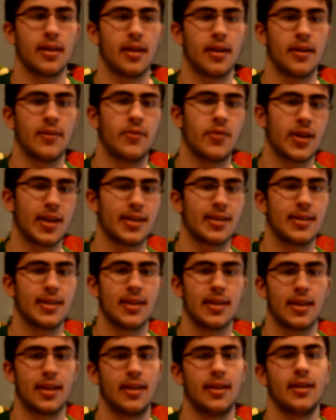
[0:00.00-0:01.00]
If we can
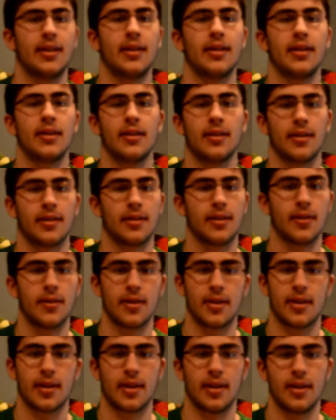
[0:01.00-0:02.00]
see a key, go
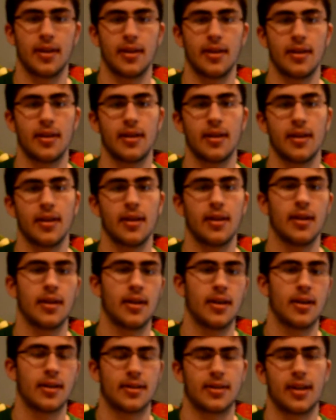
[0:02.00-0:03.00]
to the key,
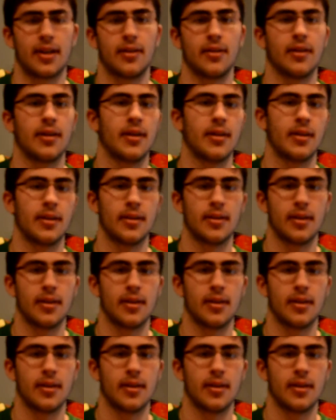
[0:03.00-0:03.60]
etc.